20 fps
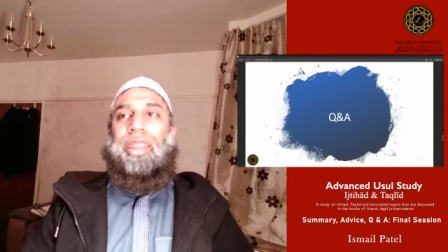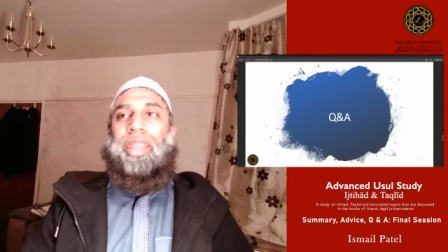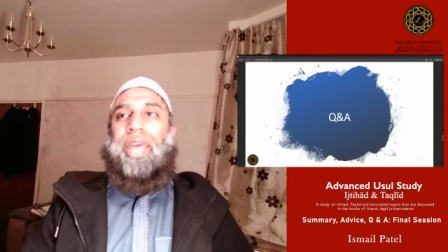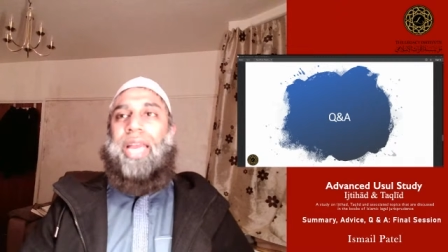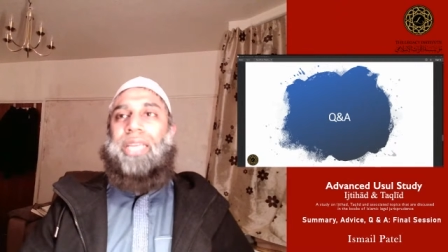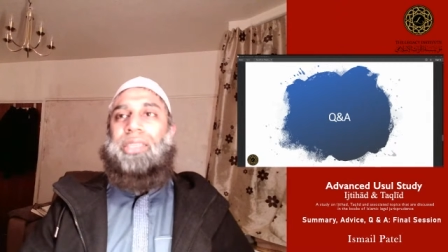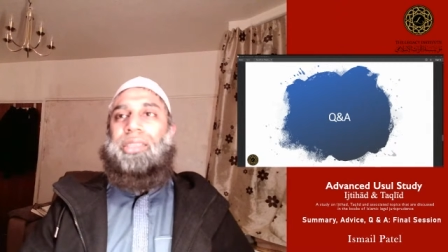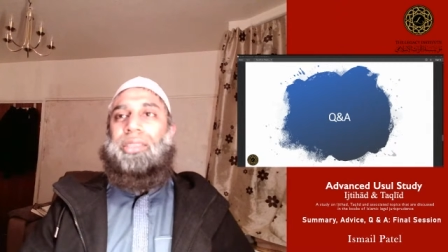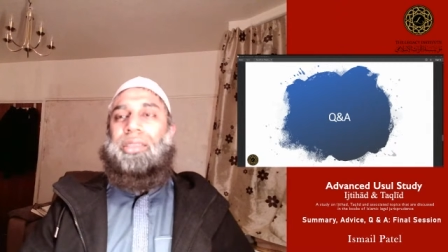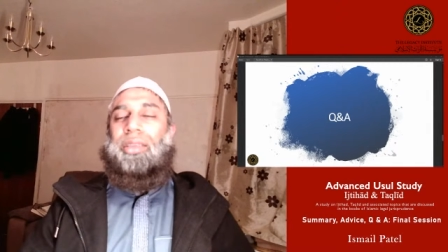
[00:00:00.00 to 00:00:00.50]

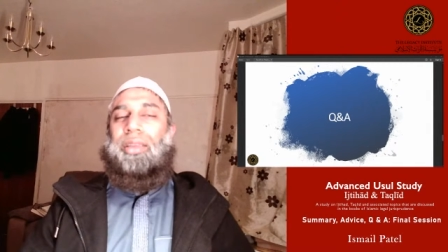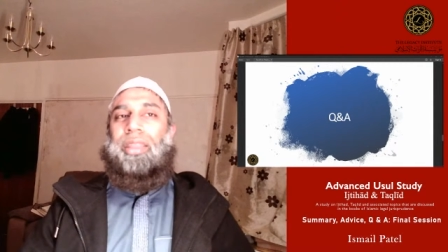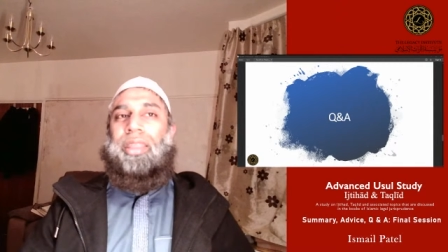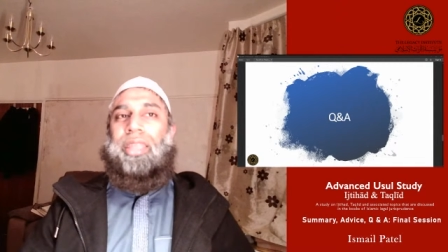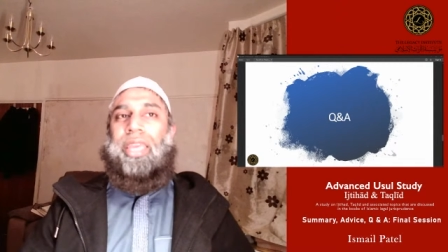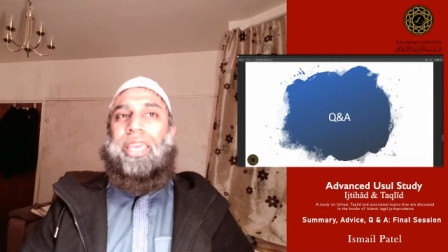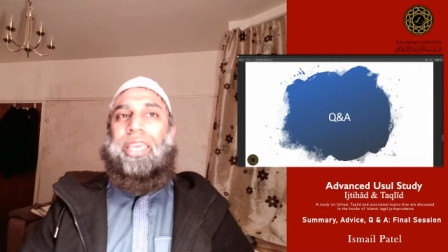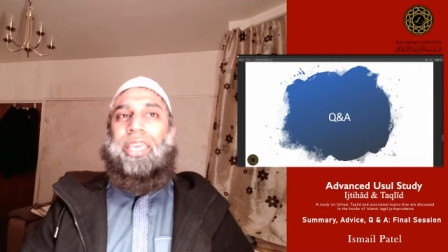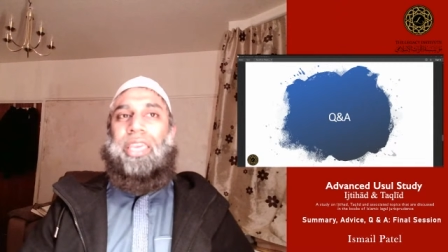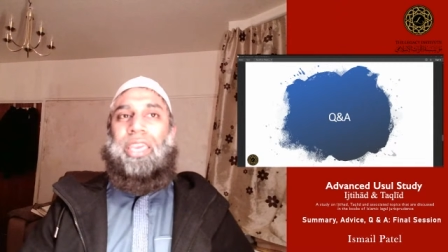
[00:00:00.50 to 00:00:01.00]
that
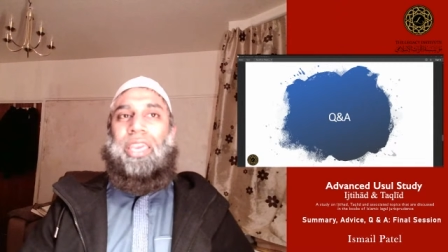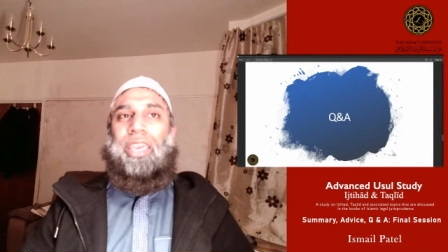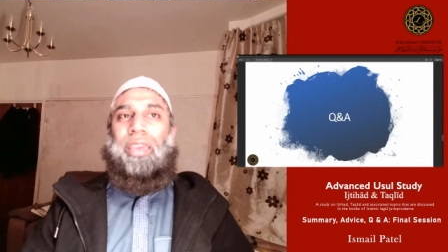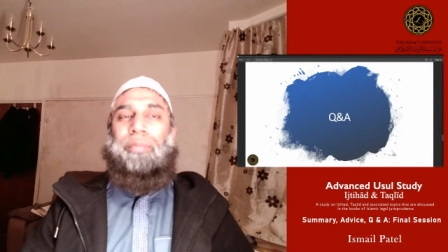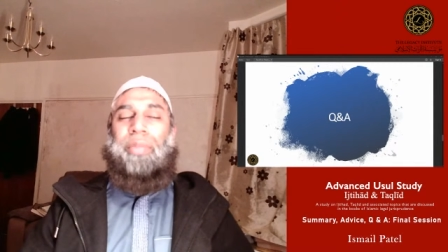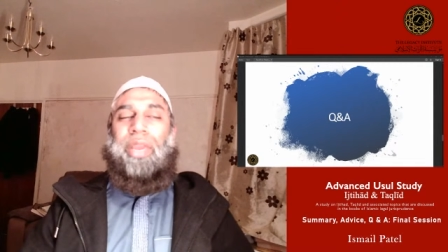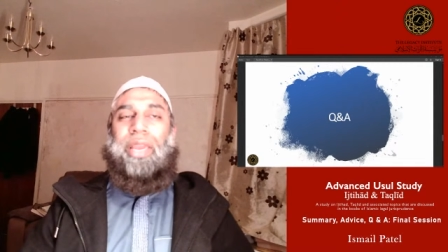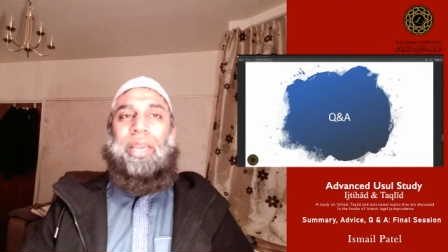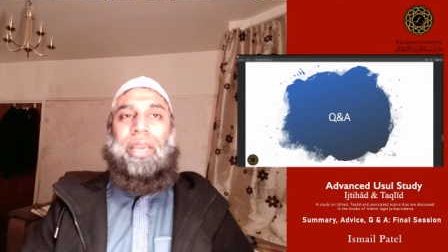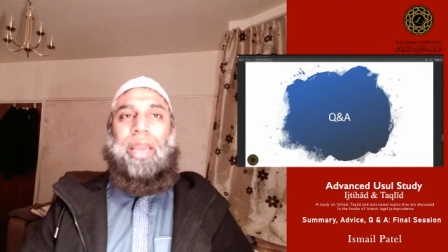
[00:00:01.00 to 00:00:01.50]
they
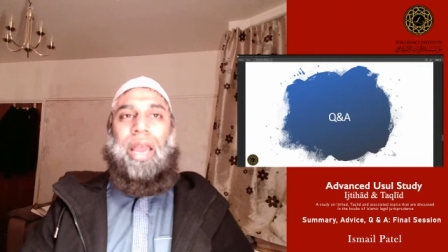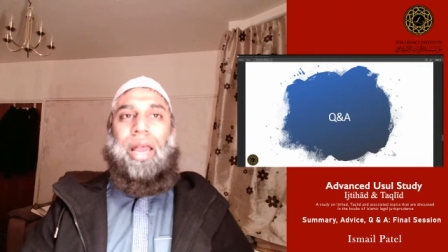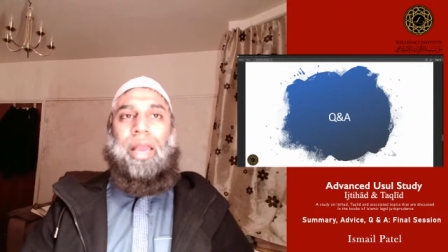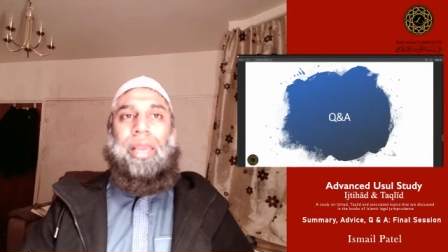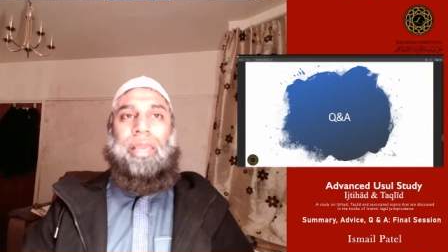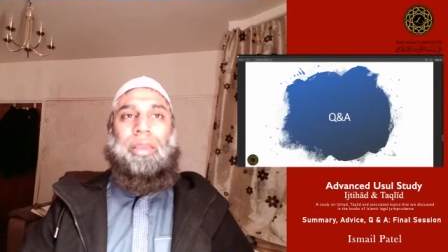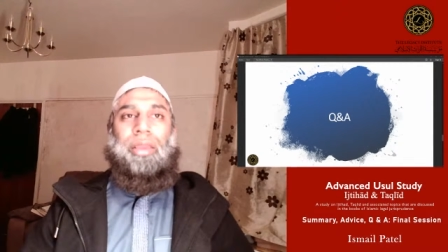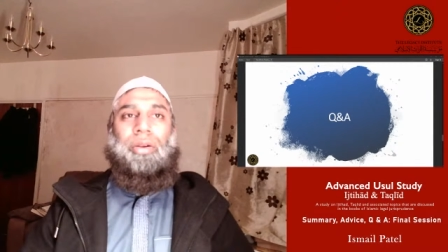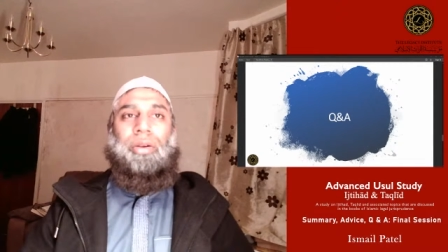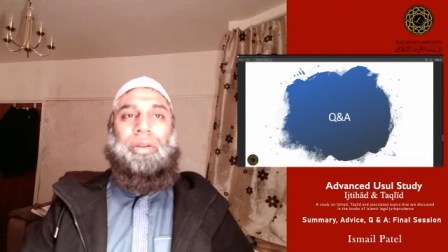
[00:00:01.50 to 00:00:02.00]
keep an
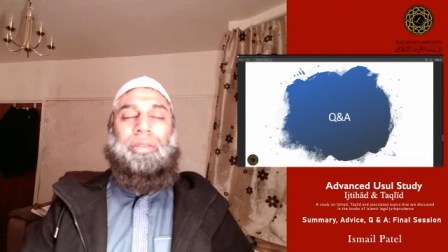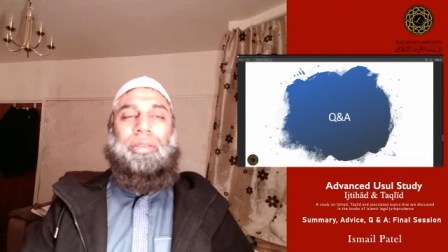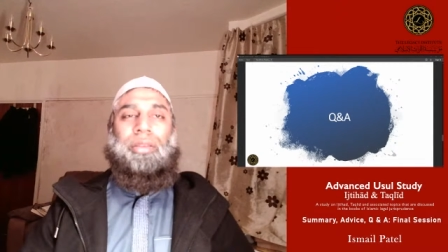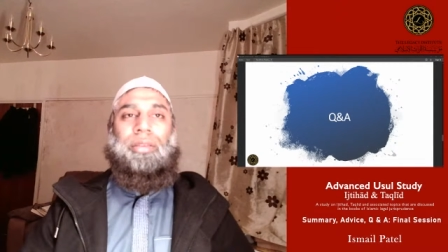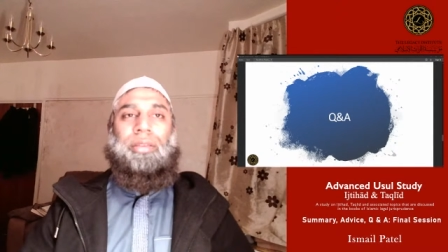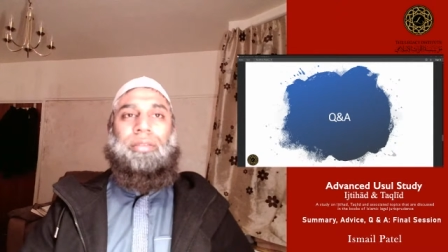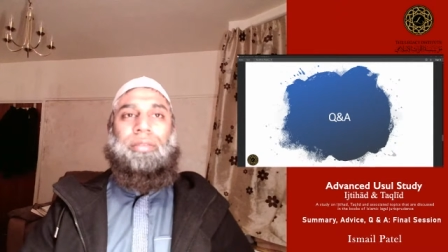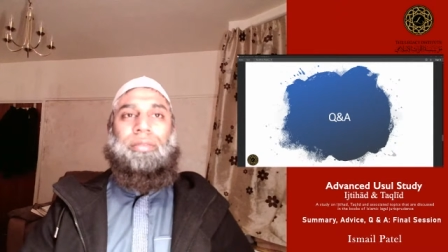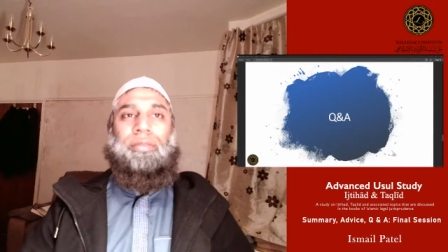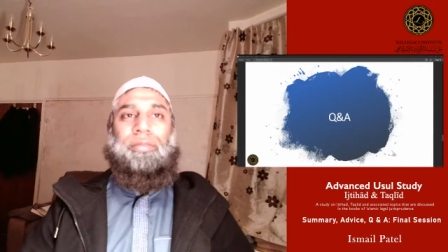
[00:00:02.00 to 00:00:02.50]
eye
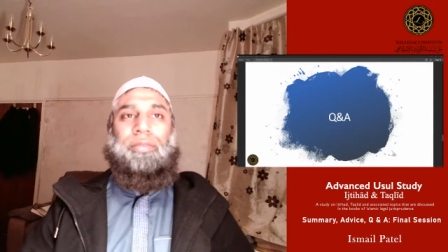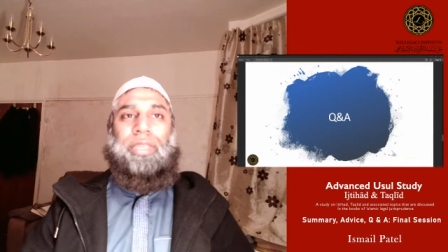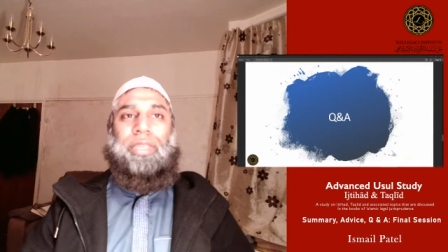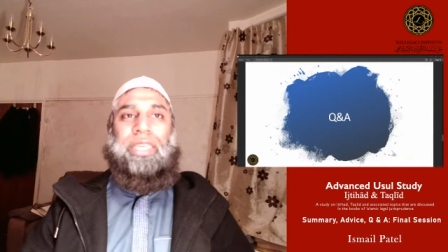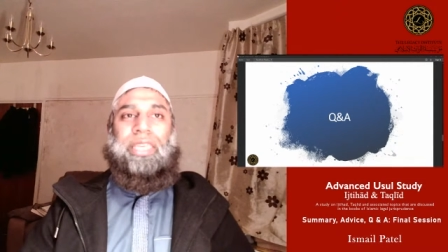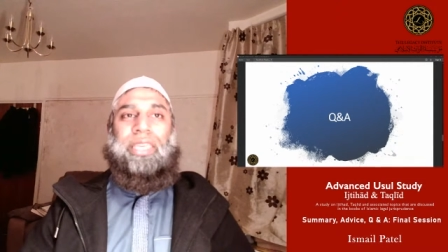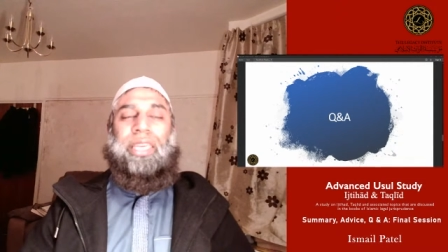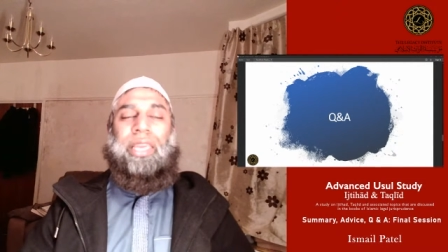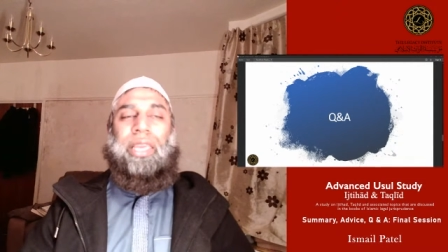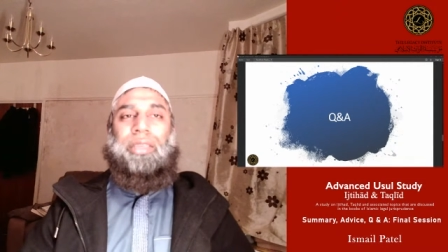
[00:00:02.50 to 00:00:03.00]
on
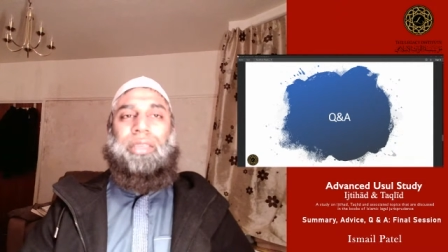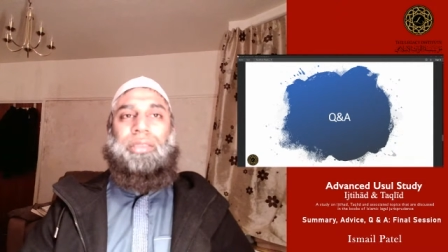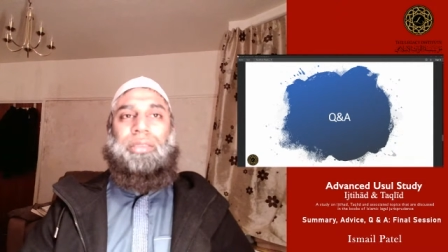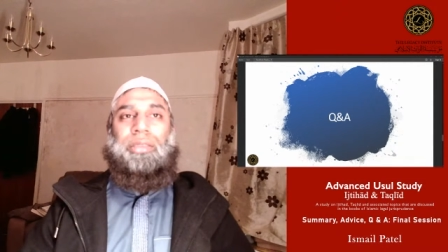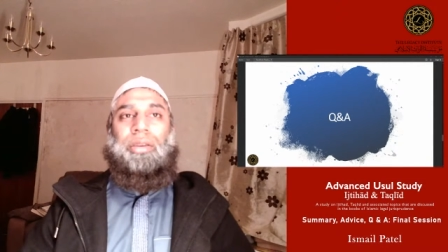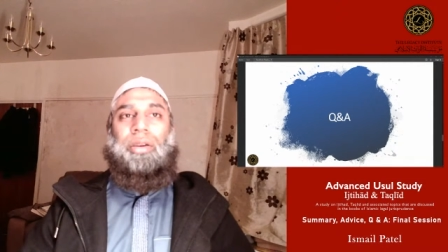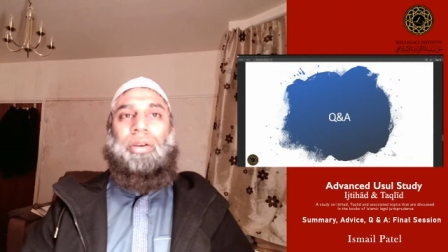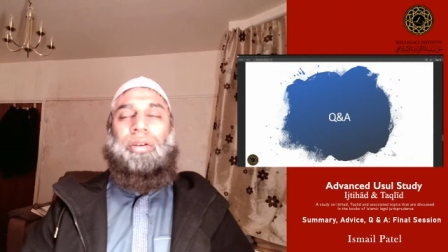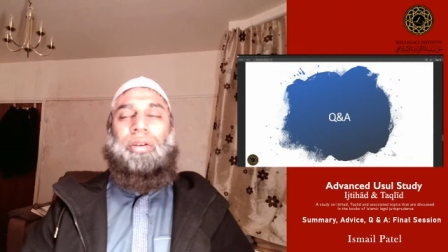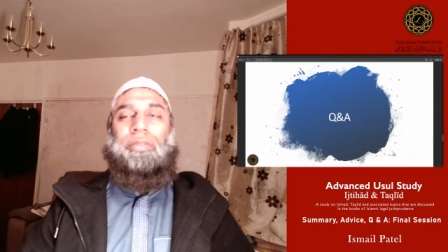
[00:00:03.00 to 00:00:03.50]

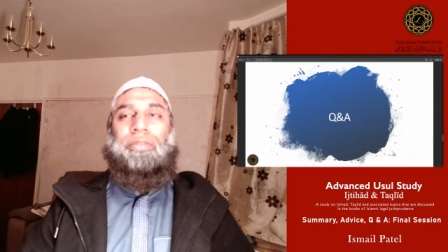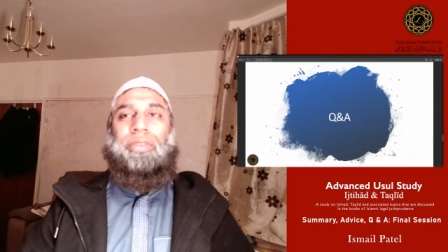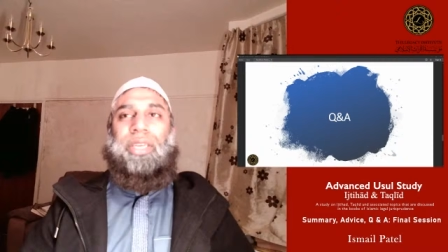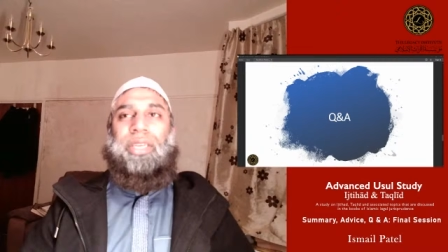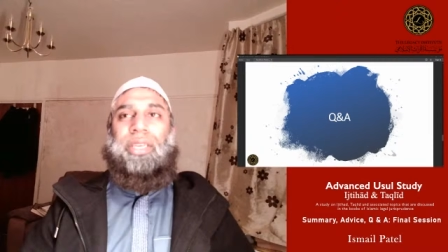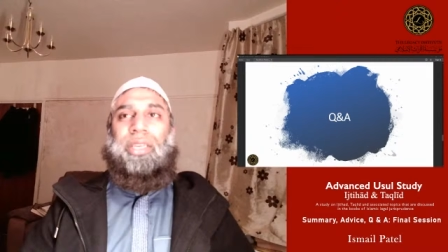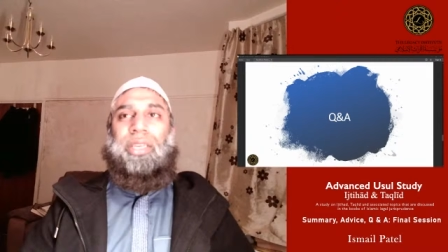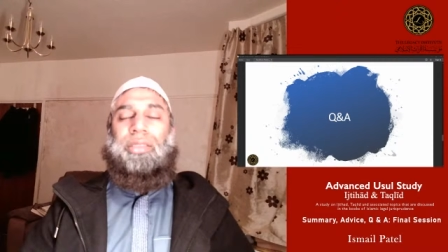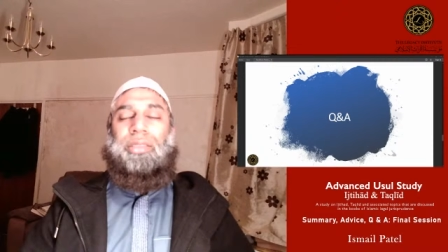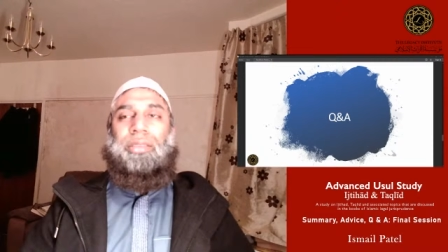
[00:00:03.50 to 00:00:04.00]
edicts or
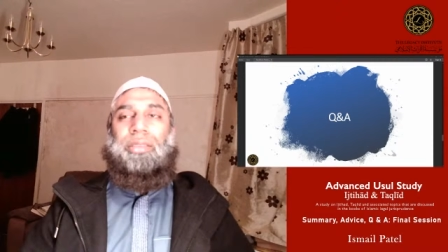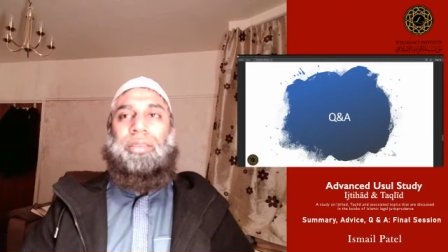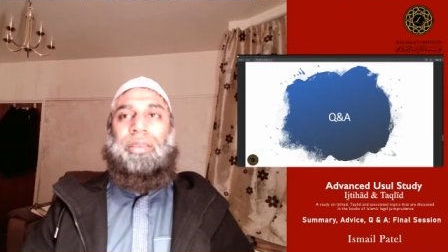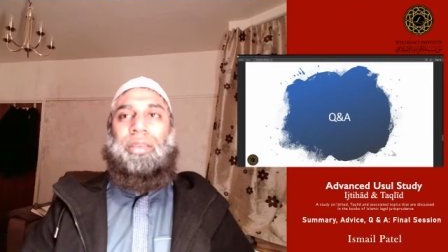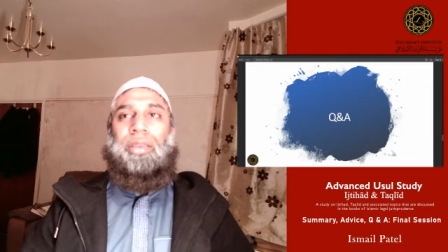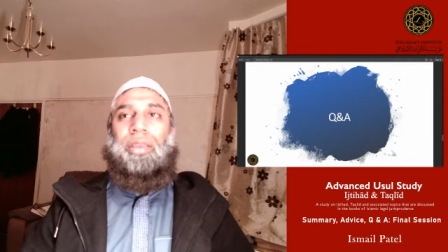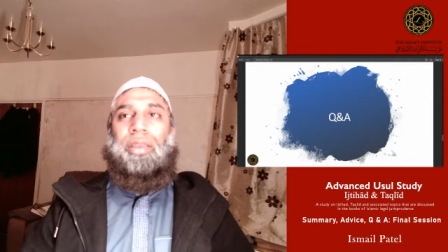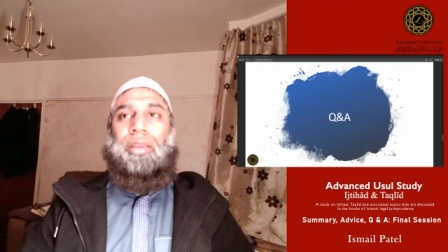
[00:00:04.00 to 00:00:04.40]
verdicts,